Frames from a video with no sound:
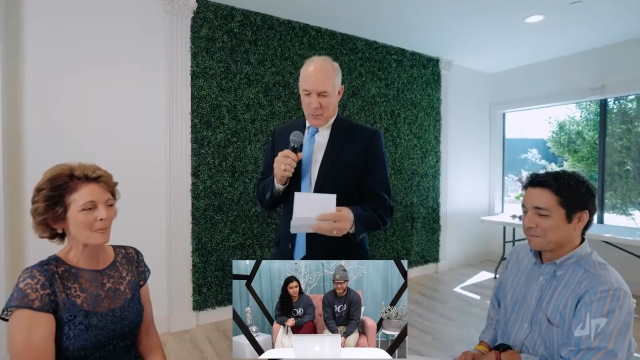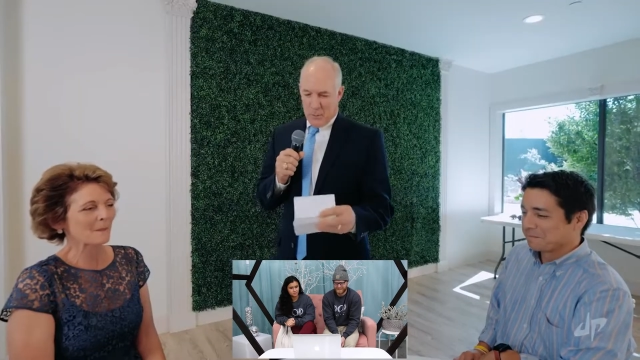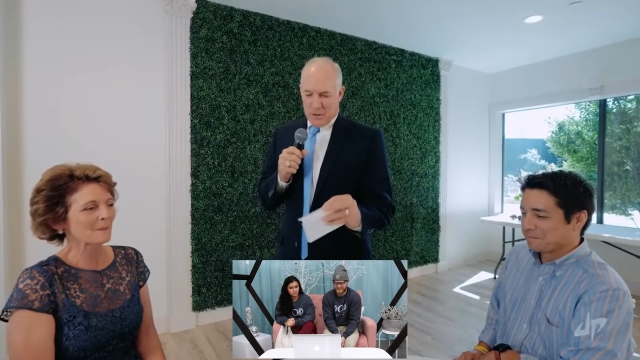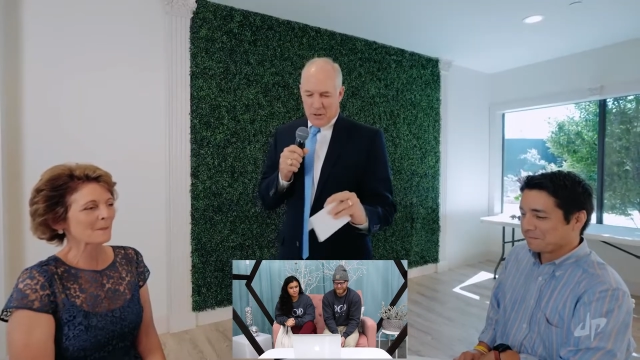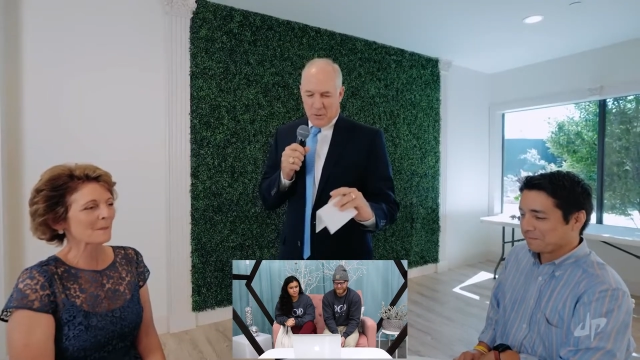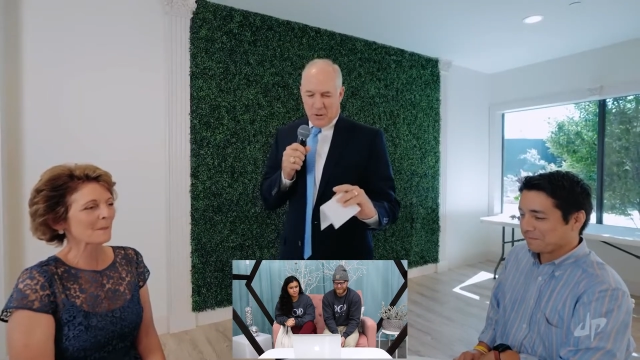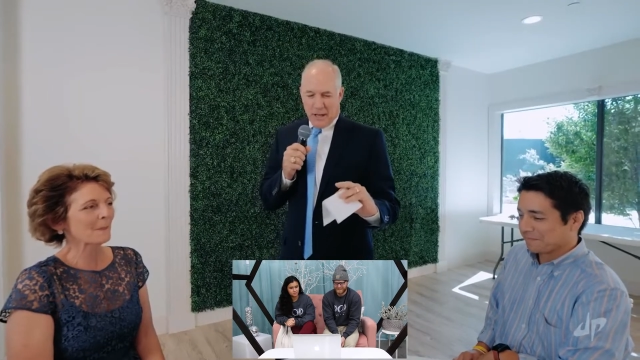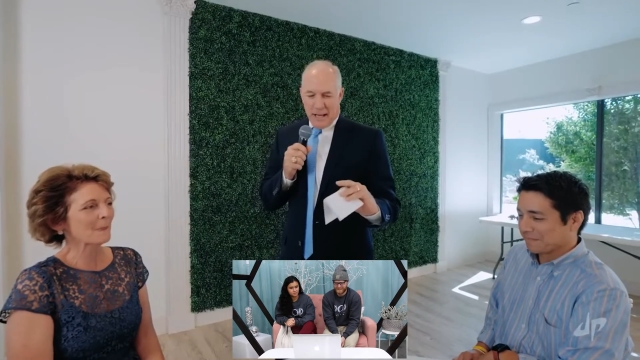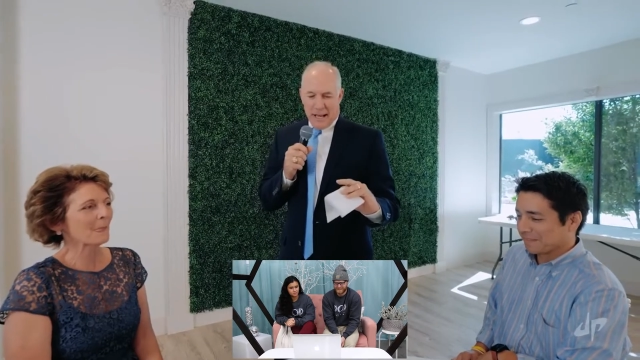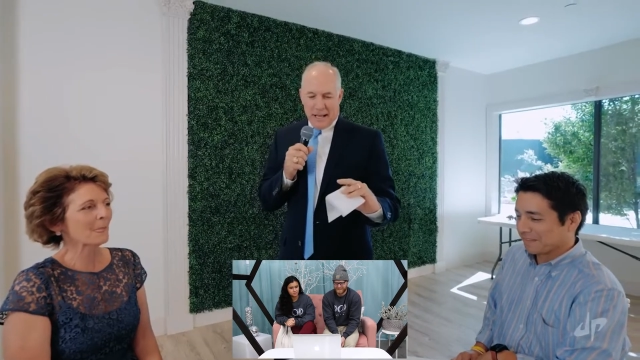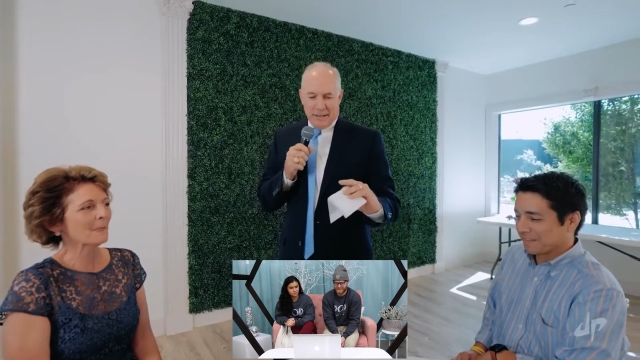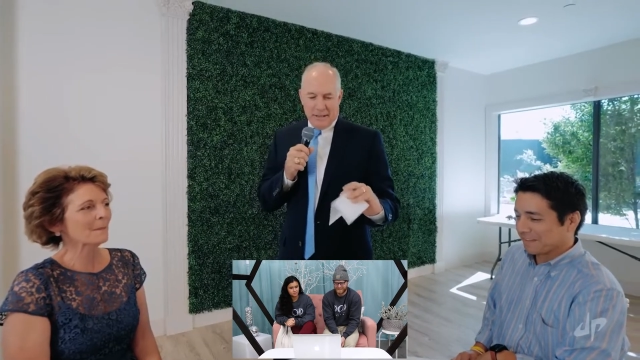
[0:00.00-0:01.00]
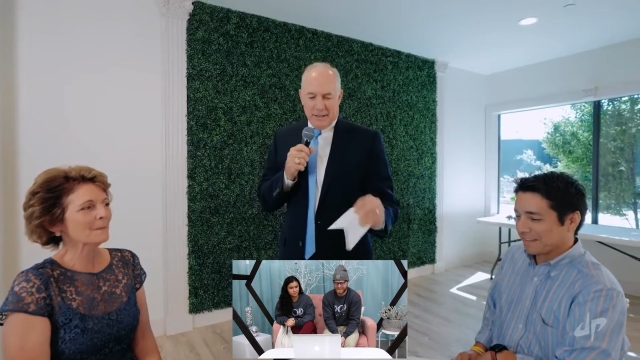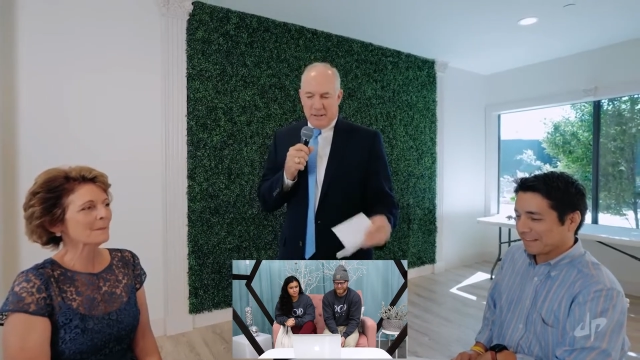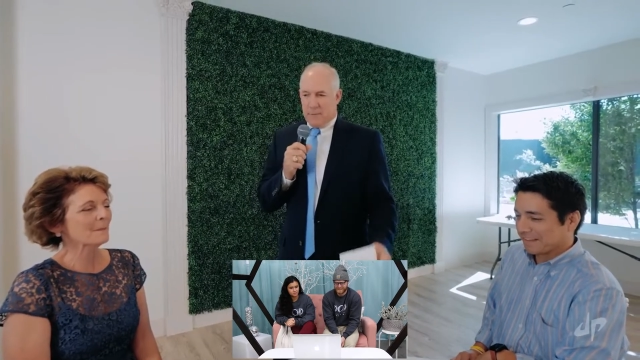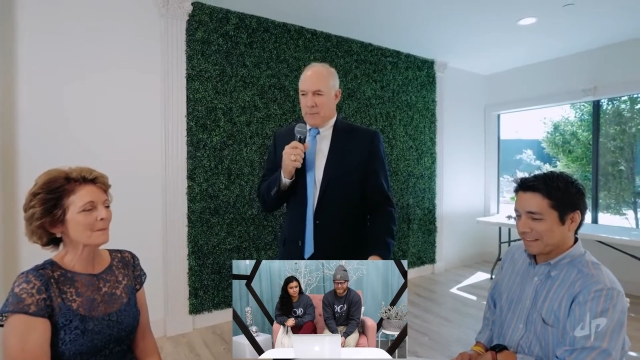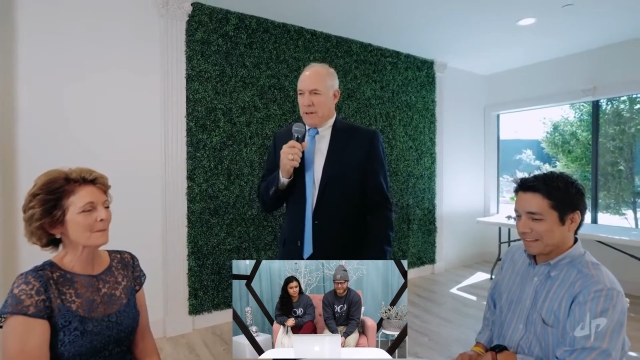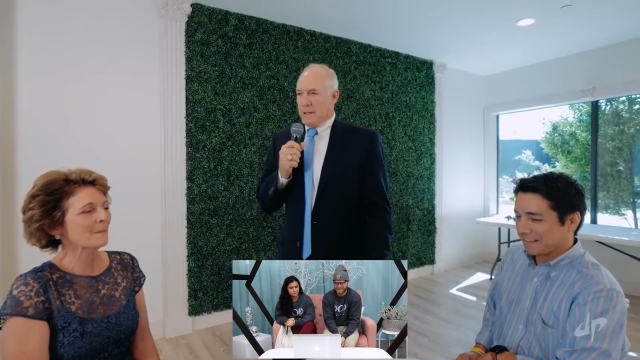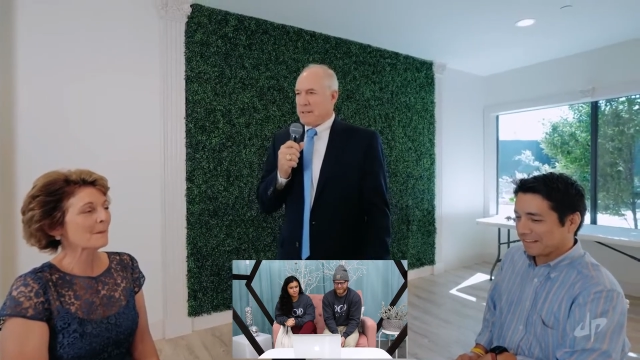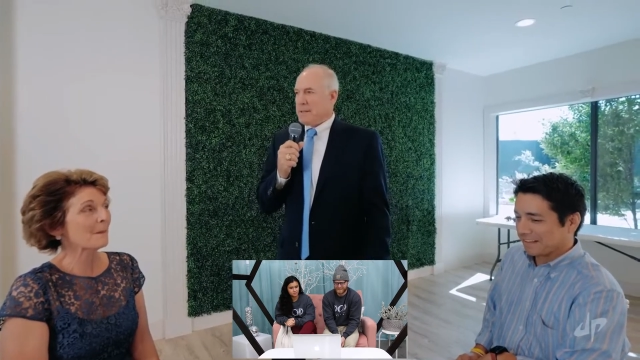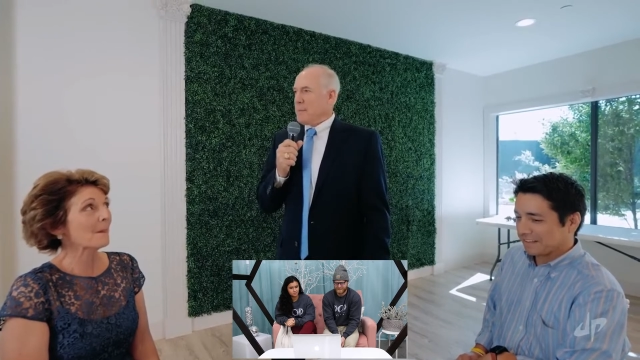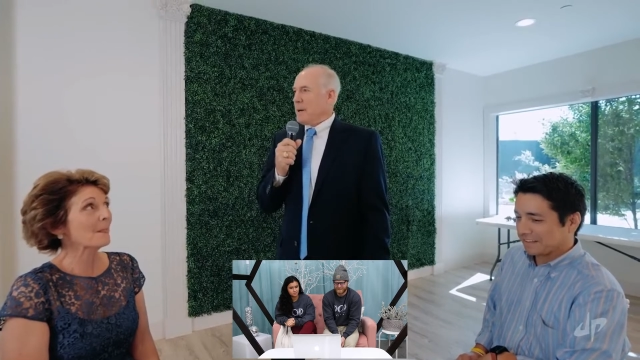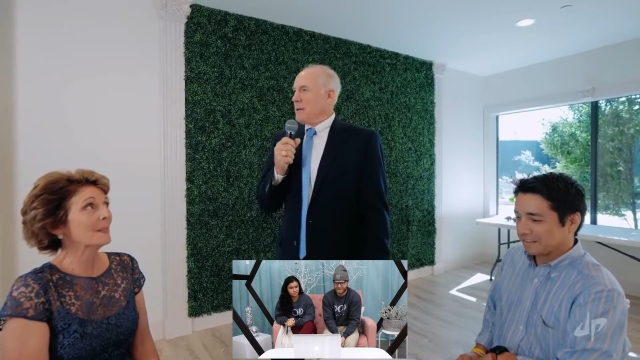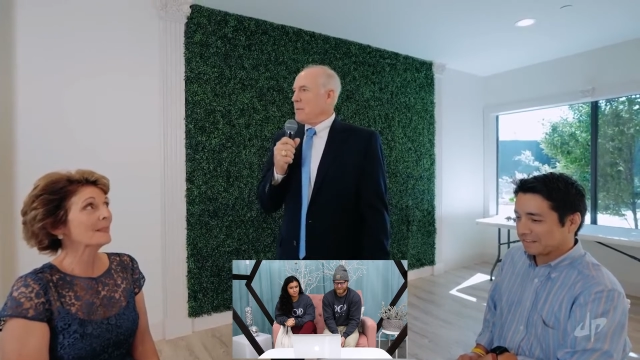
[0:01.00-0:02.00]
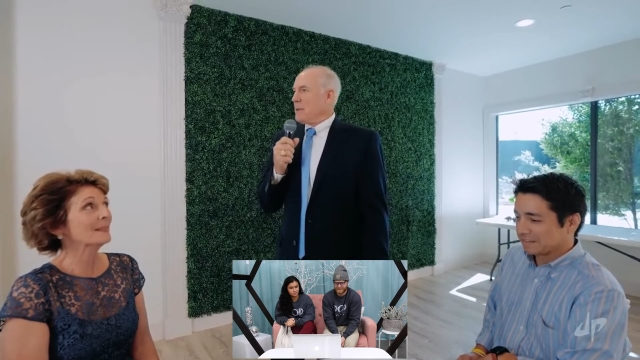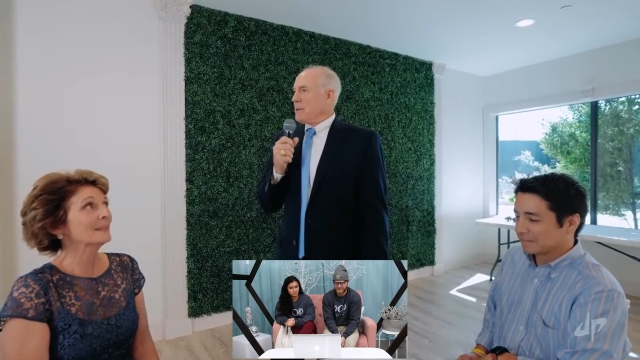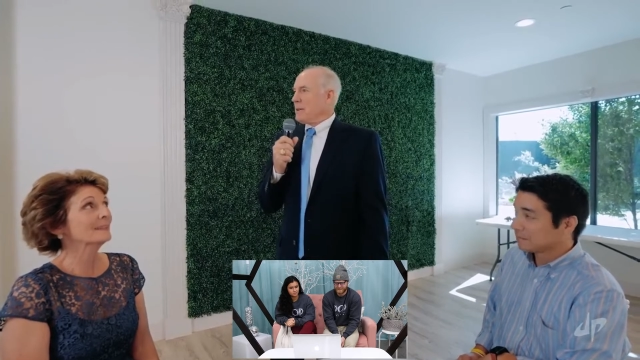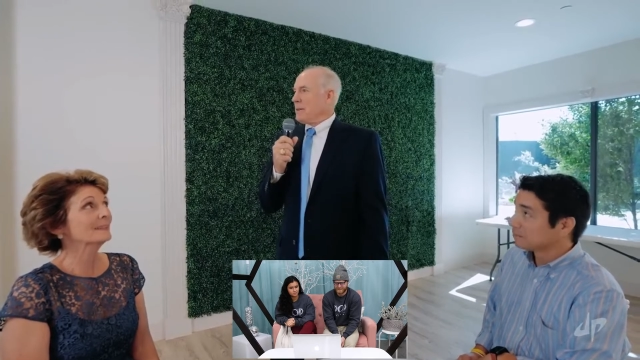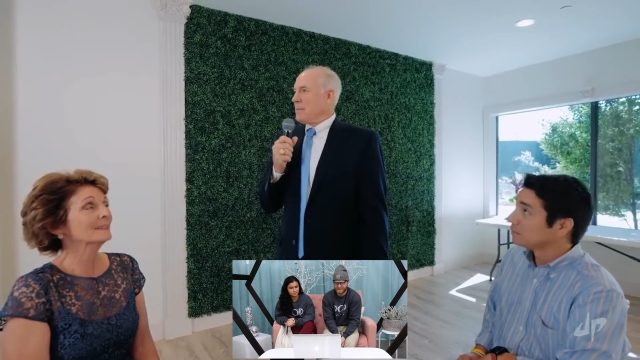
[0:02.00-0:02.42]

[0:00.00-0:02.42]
Speaker 1: We're so glad she's marrying somebody with a